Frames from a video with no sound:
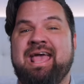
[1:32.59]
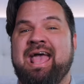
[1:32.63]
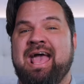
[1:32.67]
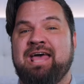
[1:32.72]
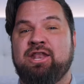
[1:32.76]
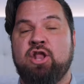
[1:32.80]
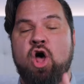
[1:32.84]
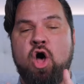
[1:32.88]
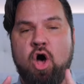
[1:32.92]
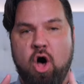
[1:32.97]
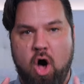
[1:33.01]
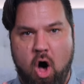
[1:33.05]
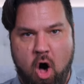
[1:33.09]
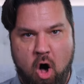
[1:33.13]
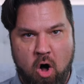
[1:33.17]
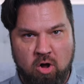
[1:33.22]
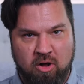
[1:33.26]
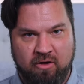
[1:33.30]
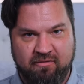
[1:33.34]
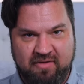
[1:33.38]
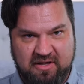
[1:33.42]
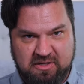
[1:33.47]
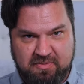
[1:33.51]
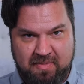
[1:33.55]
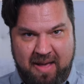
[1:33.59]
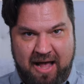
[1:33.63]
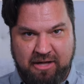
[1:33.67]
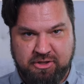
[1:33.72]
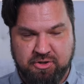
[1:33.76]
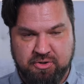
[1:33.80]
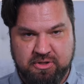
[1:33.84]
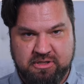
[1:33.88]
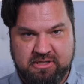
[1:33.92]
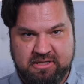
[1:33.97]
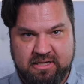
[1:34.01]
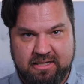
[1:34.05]
and all of these
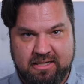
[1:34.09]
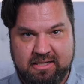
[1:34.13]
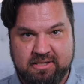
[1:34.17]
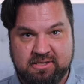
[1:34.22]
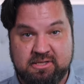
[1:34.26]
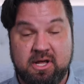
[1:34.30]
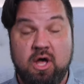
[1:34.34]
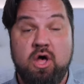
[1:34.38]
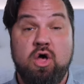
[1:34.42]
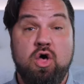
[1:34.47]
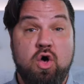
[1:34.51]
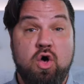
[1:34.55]
mattresses.